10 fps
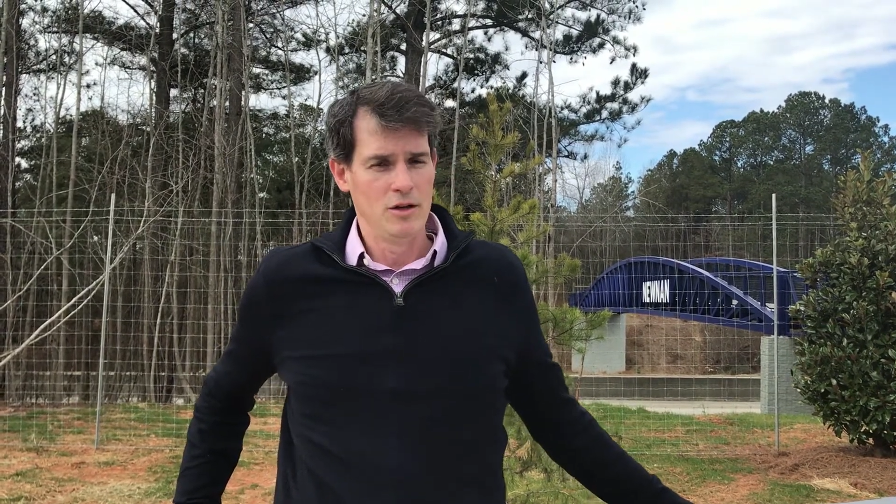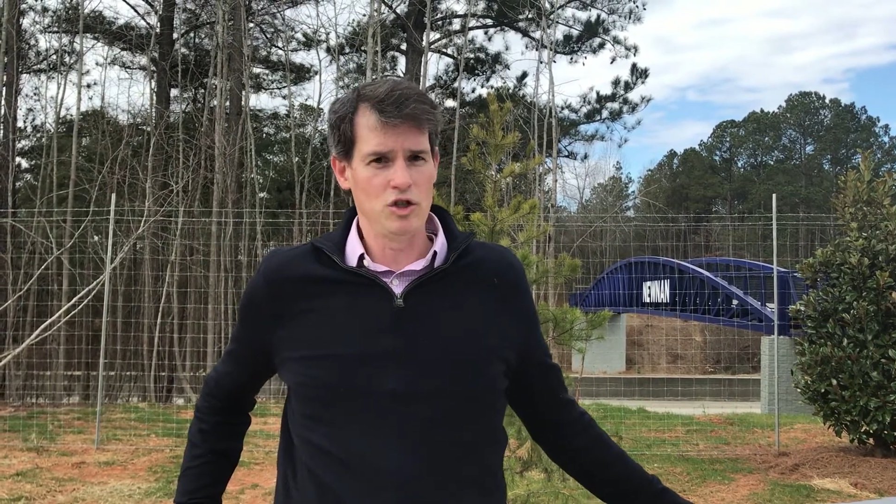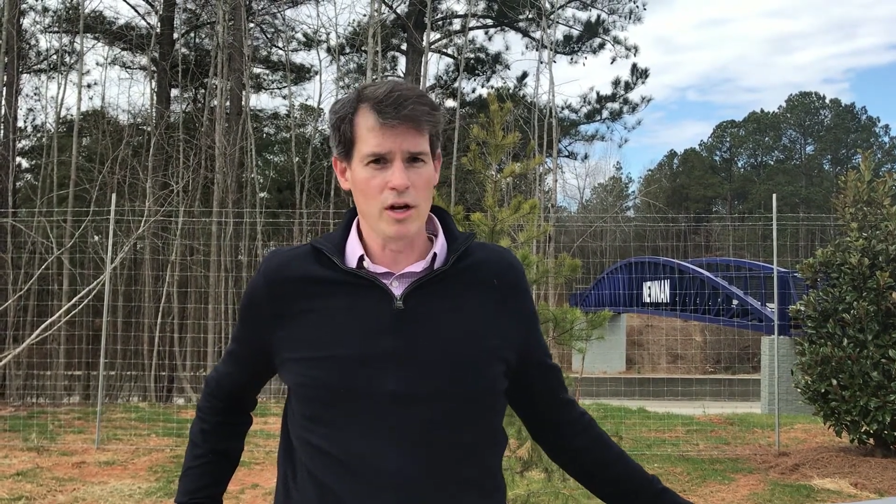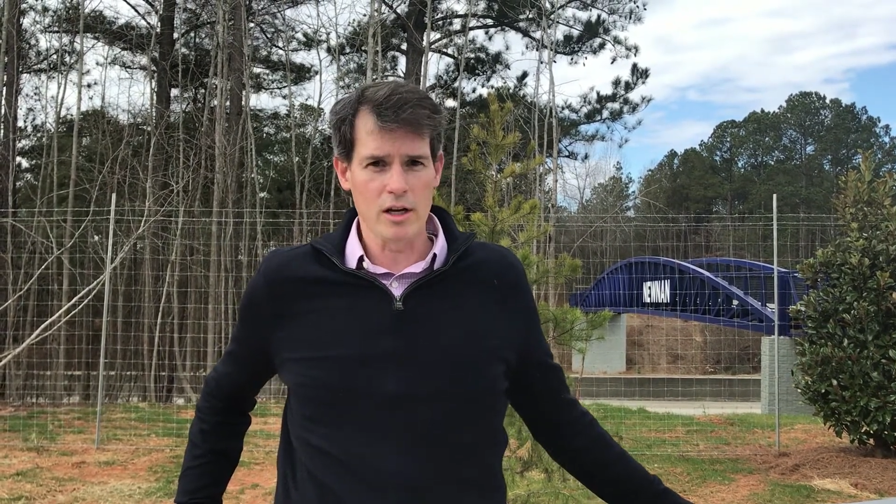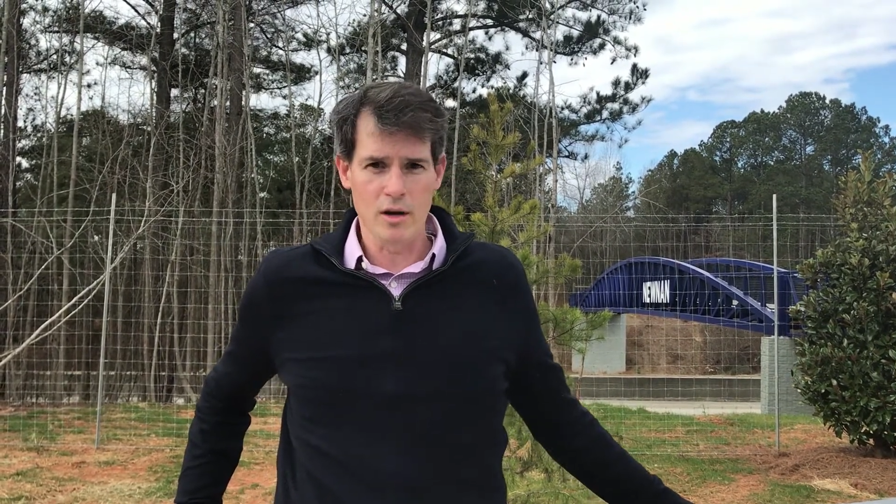
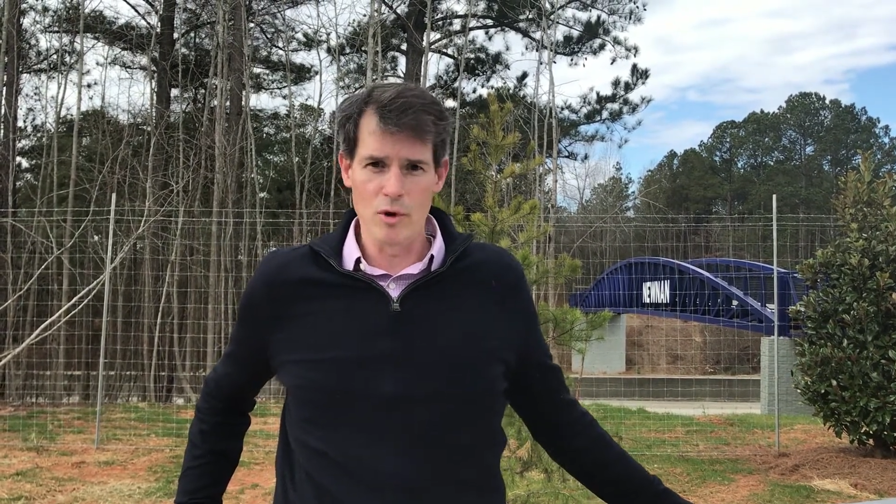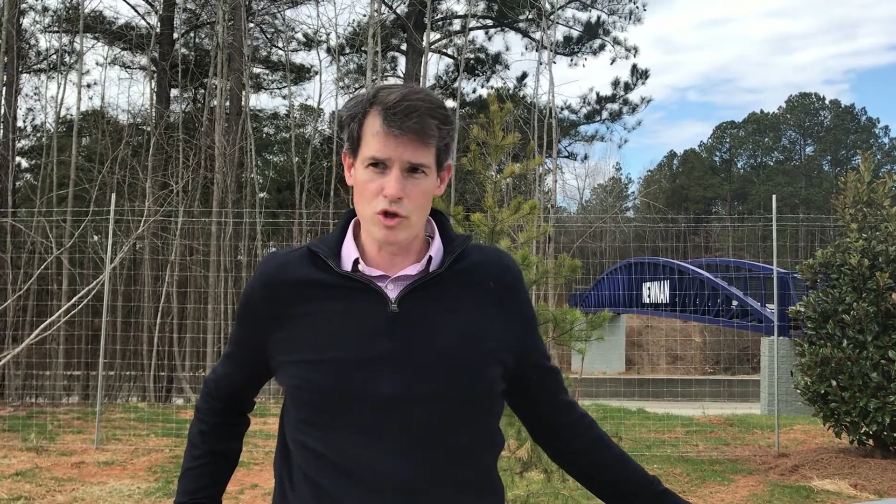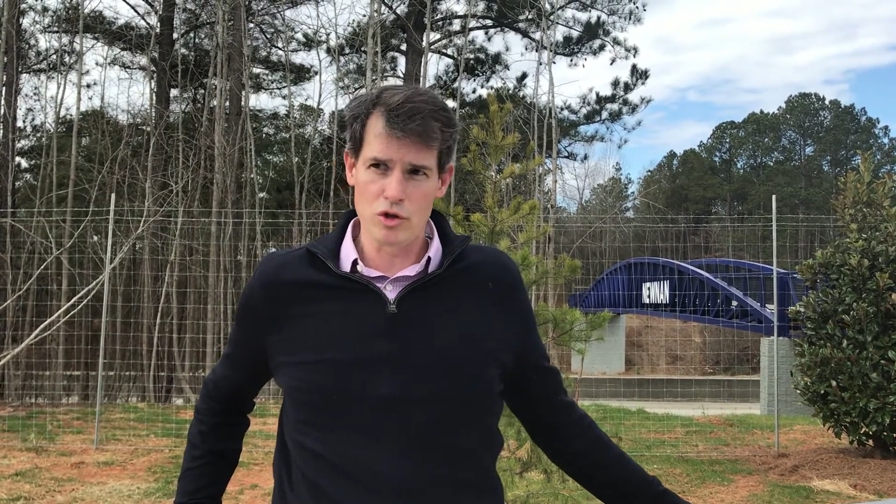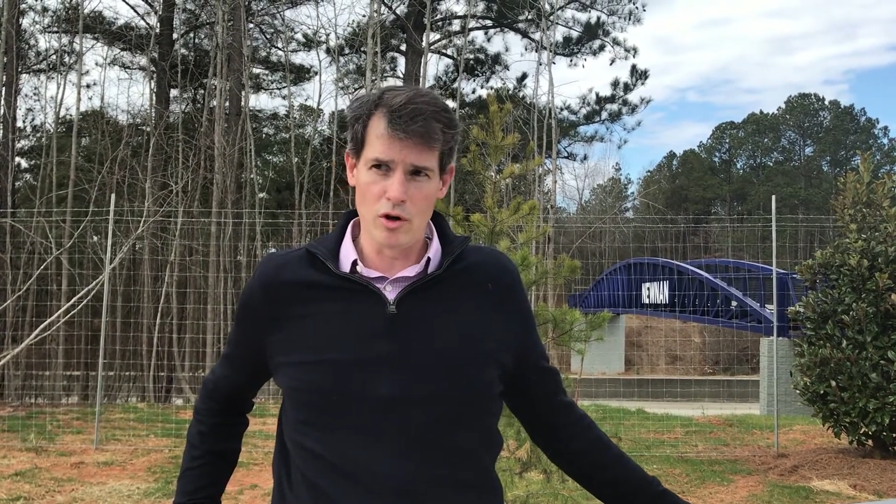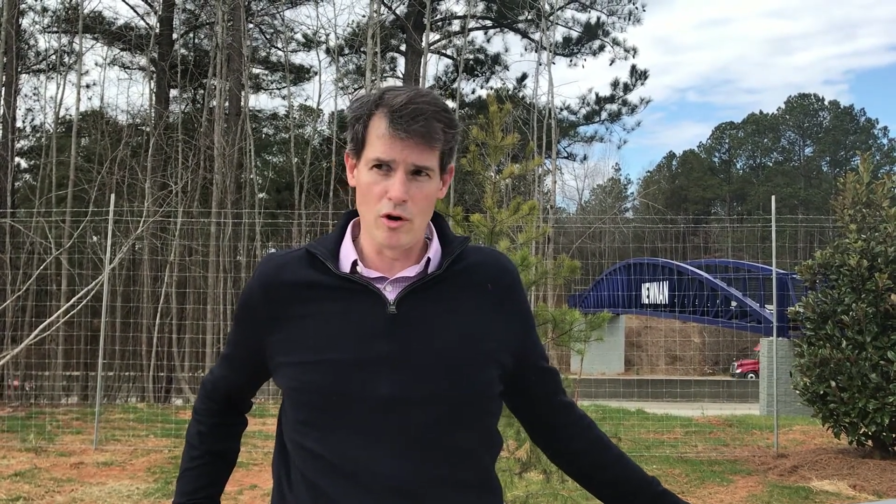GDOT
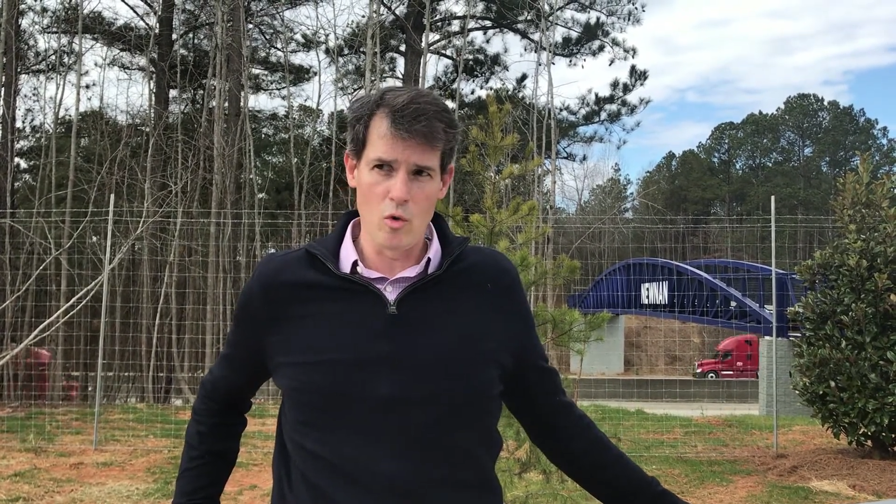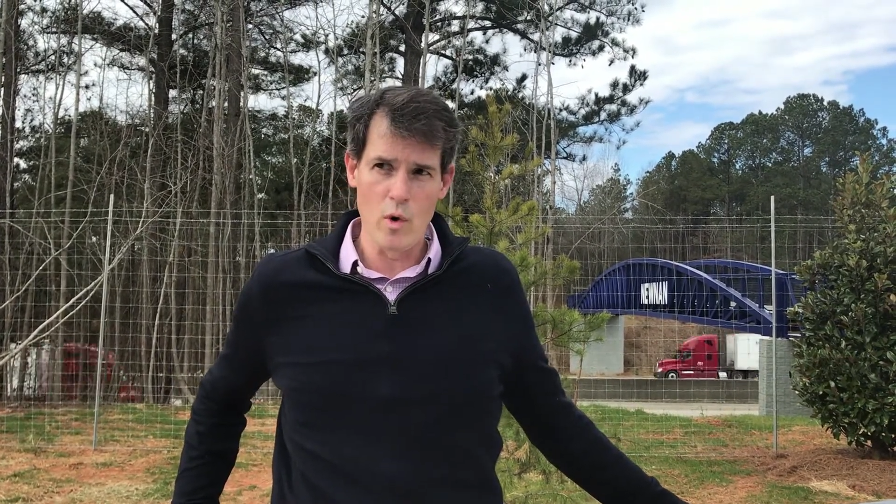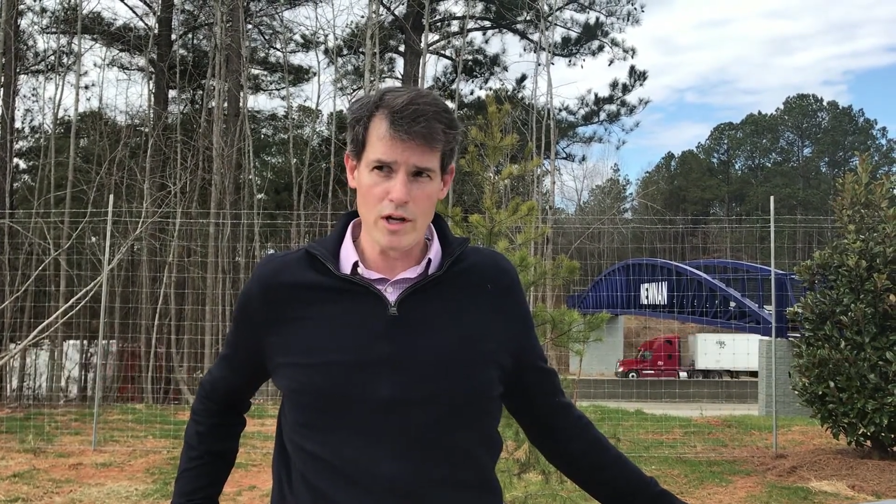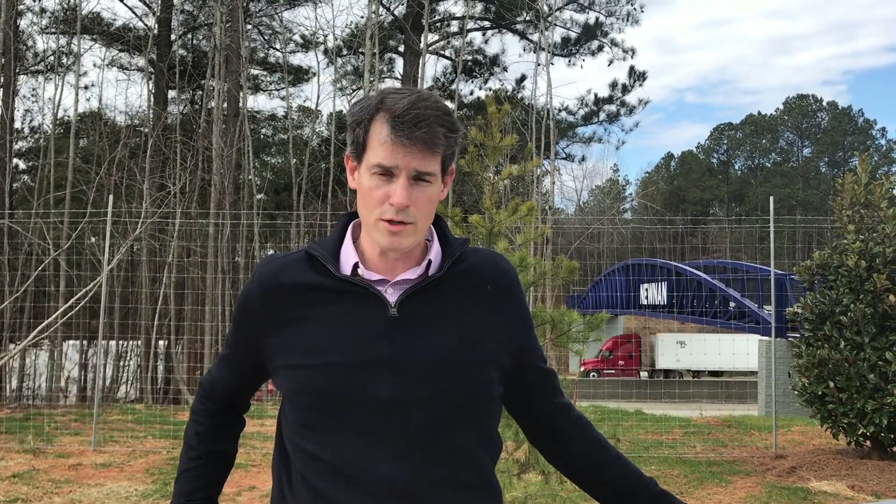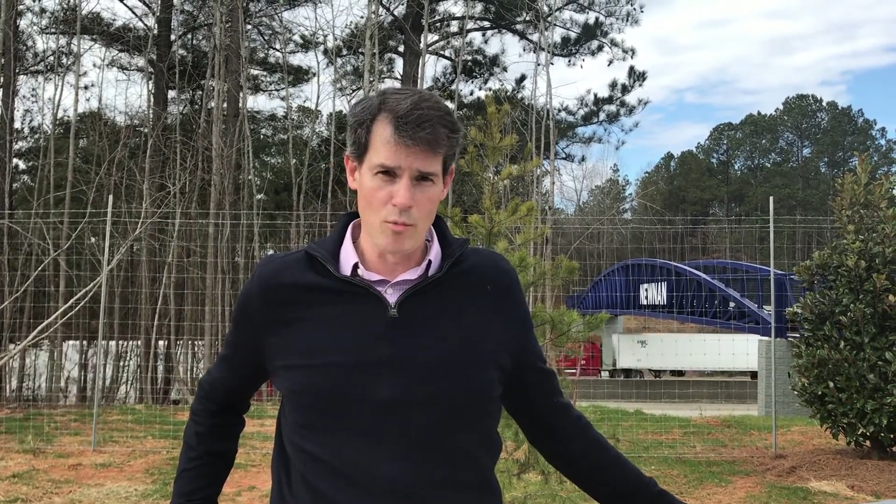Commissioner
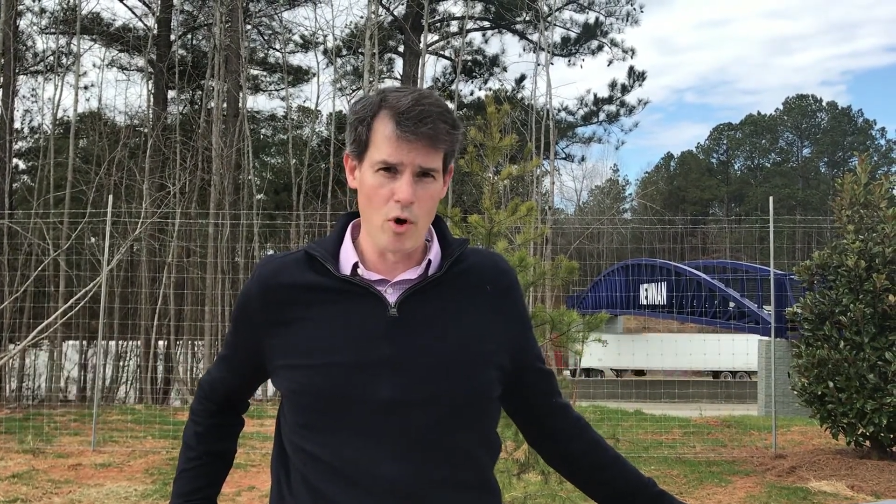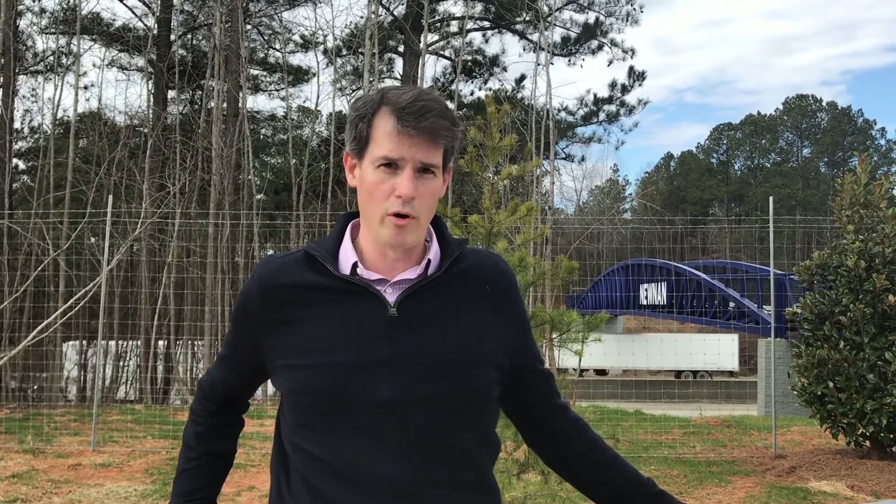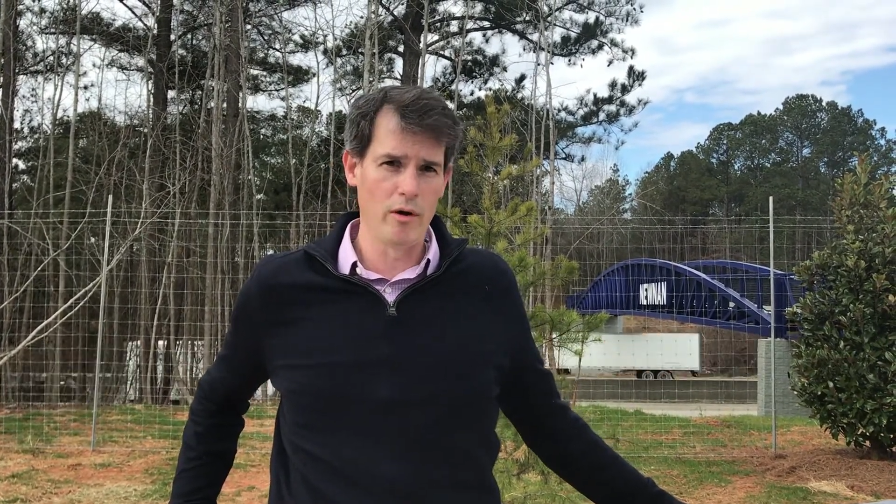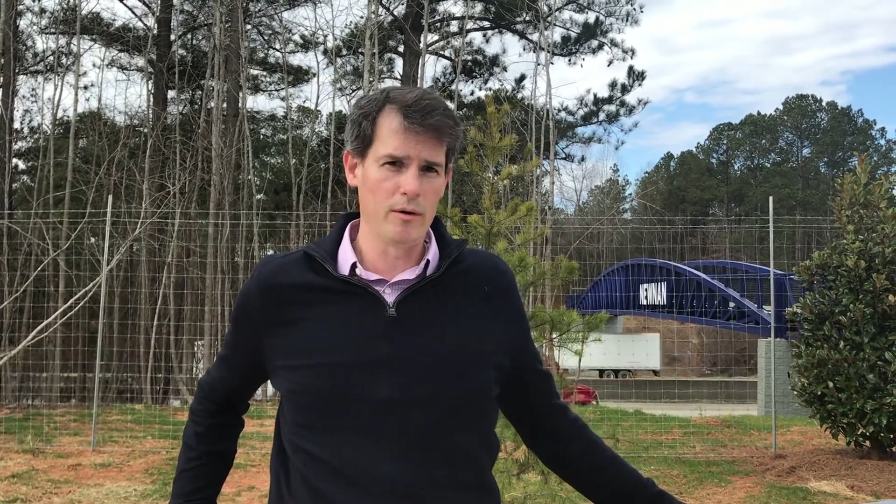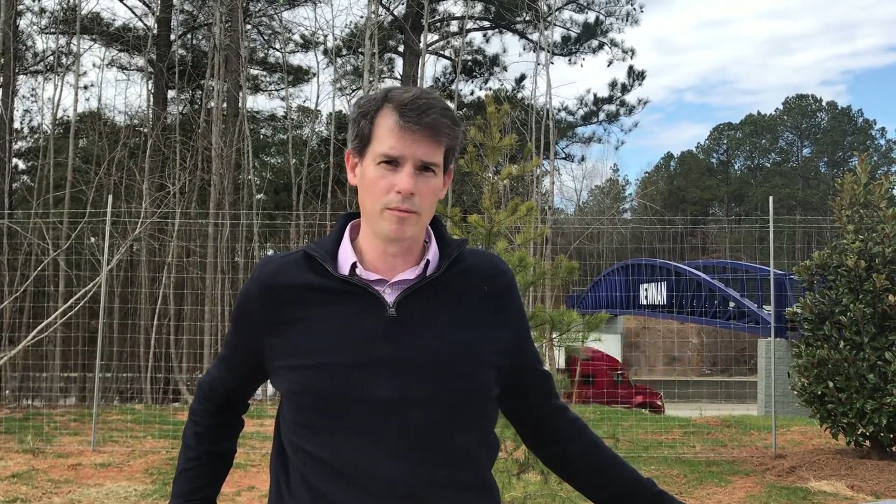Westmoreland